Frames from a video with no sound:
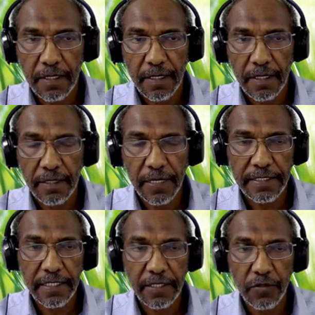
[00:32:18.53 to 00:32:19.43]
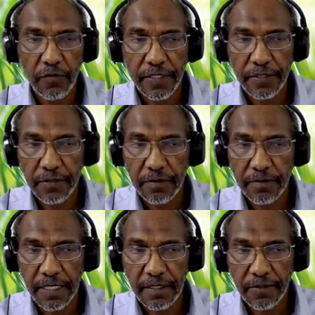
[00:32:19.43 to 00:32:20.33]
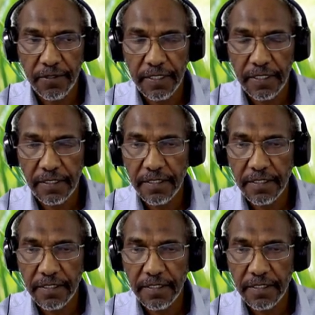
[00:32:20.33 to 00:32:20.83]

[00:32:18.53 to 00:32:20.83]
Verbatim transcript: Uh, I'll turn it over to my colleague,